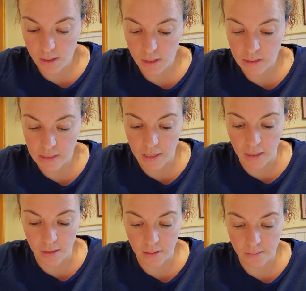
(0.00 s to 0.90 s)
it's
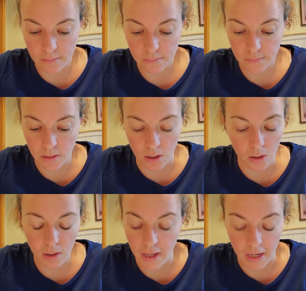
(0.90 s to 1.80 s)
like
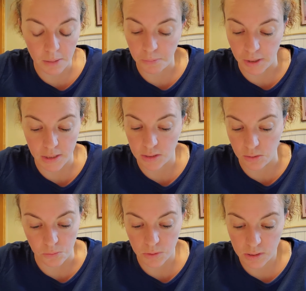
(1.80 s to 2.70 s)
all heck breaks
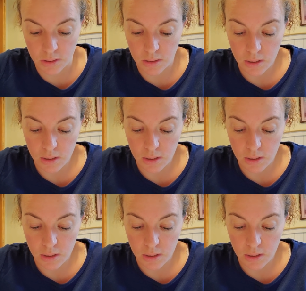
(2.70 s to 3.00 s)
loose.